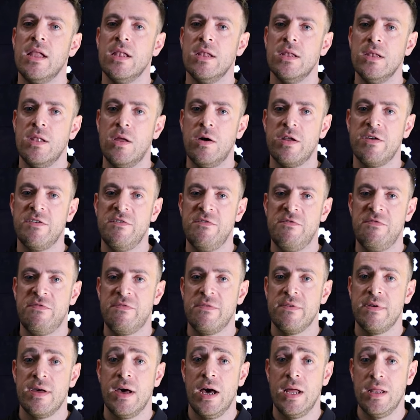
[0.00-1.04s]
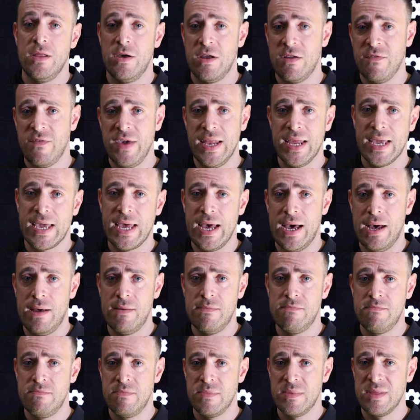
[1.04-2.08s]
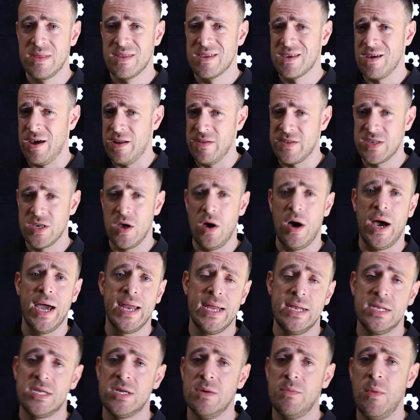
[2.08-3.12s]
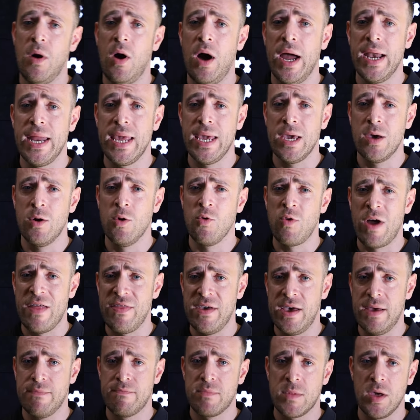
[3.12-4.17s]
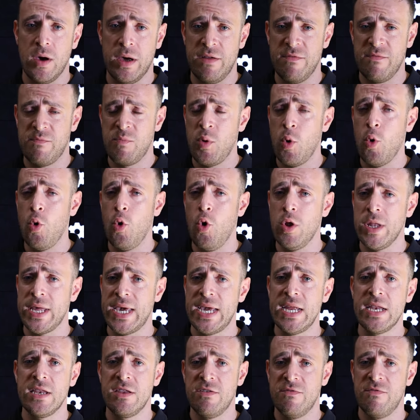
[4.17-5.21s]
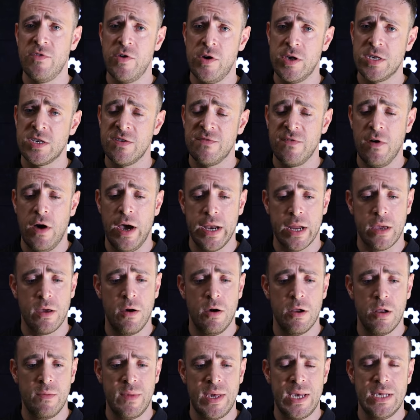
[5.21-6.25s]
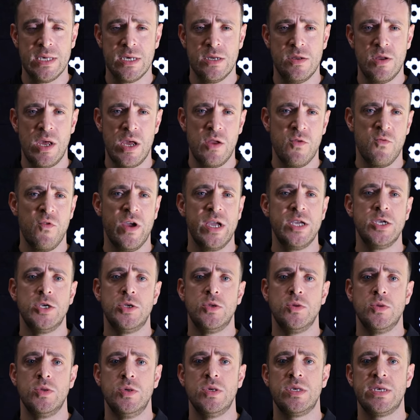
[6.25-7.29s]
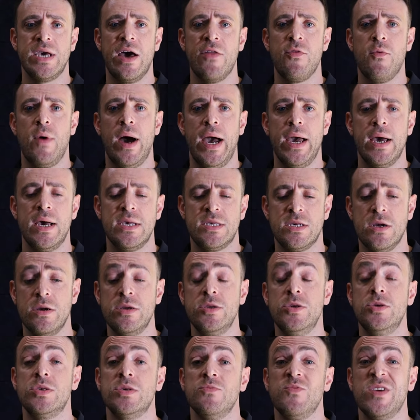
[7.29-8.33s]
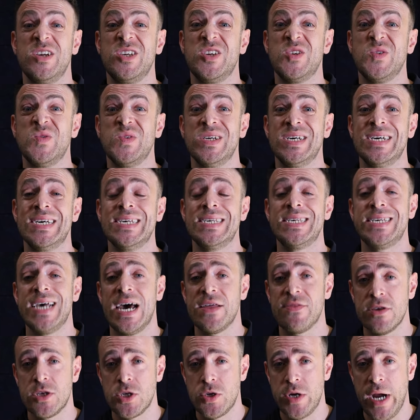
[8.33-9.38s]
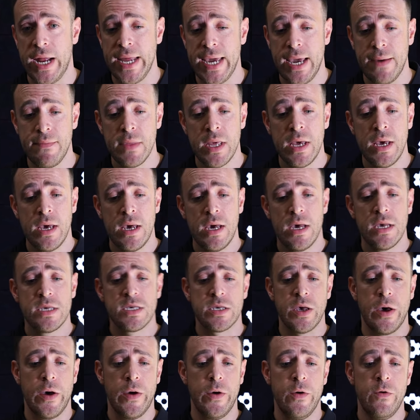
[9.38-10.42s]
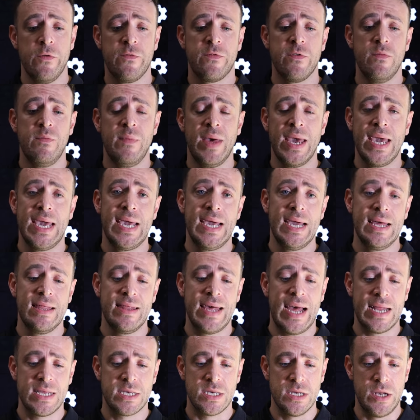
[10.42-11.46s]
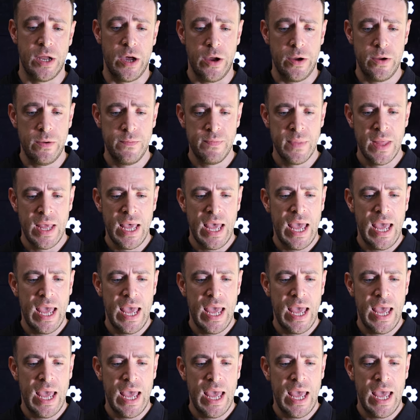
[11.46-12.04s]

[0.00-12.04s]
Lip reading: A lot of income kind of tied into mining or other kind of poorly diversified economies in regional New South Wales. Sorry, regional South Australia. So for me, that's a no.